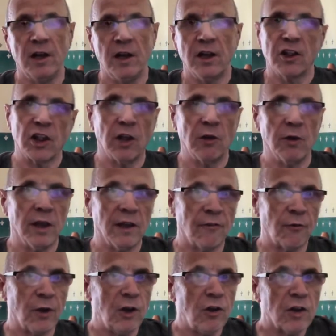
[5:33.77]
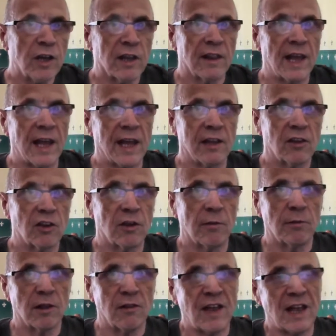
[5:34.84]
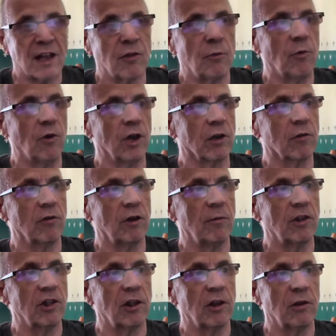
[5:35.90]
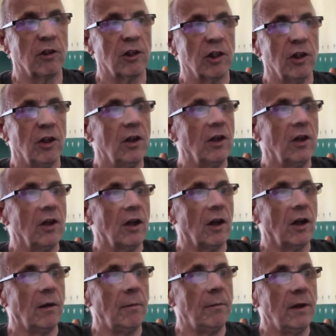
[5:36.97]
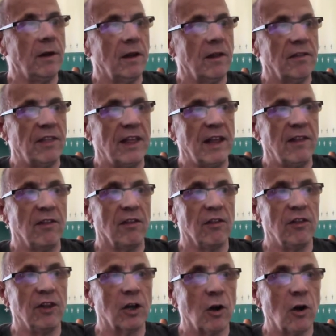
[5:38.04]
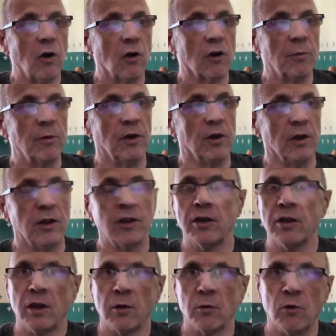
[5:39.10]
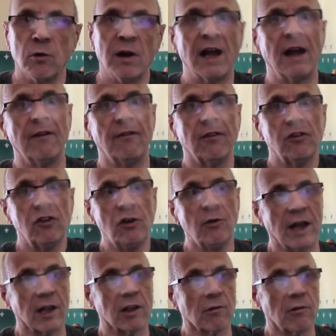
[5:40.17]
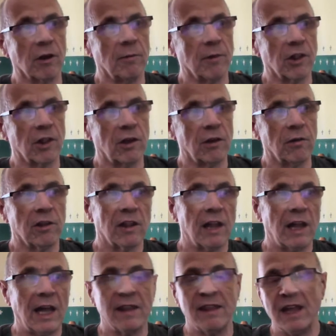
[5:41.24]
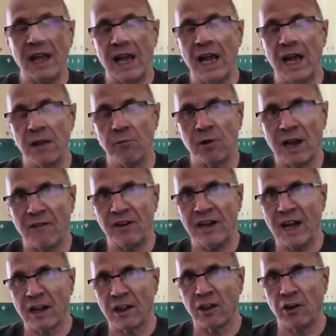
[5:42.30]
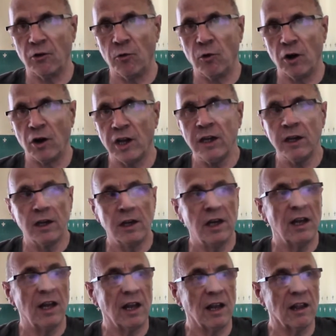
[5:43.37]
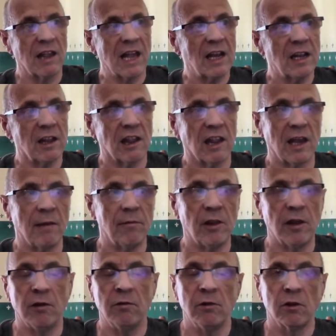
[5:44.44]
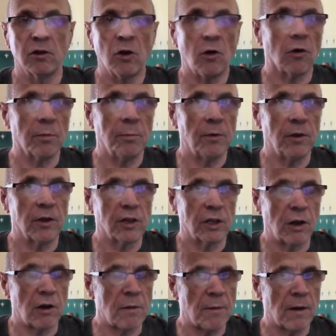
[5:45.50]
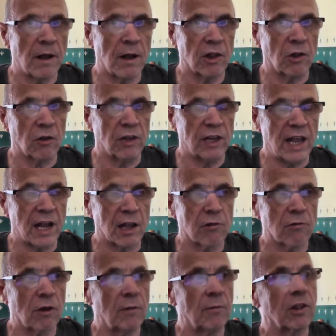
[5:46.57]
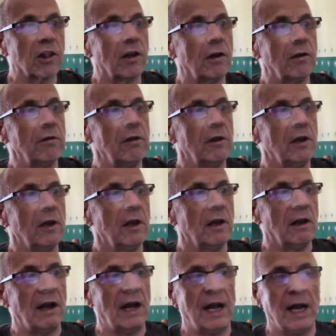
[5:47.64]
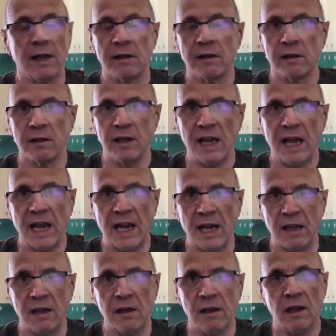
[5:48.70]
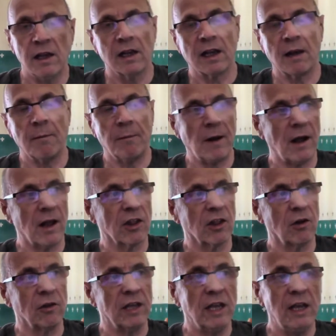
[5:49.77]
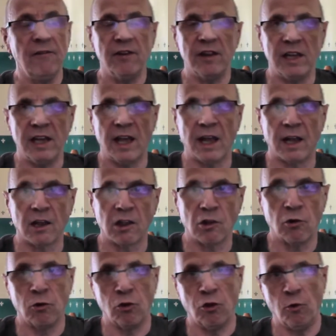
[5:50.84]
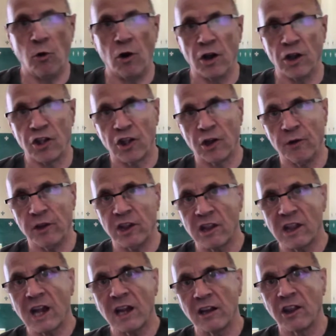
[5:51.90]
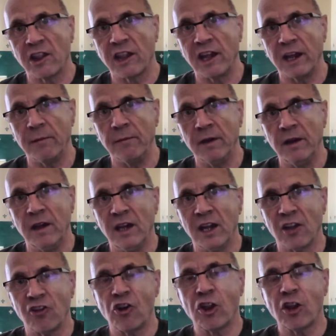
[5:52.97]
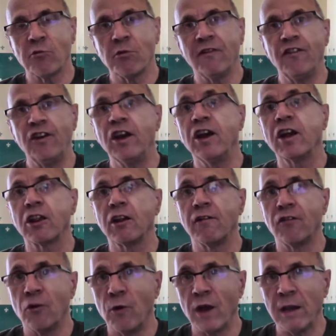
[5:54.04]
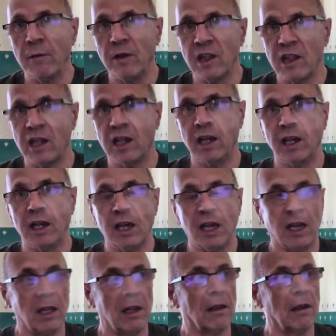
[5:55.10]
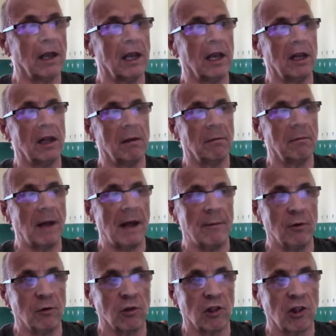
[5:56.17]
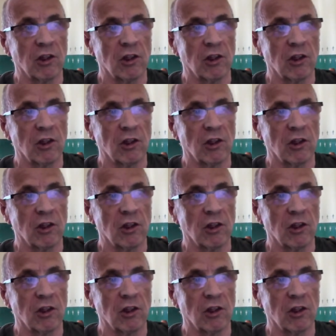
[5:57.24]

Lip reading: So if we look at that in terms of X and Y chromosomes, then the cock bird will have 2 X chromosomes and the hen will have an X and a Y. Exactly the same though, cock bird can only pass on the X chromosome and the hen can pass on either the X or the Y, so it's exactly the same. It's just the reverse of the way we see it in mammals.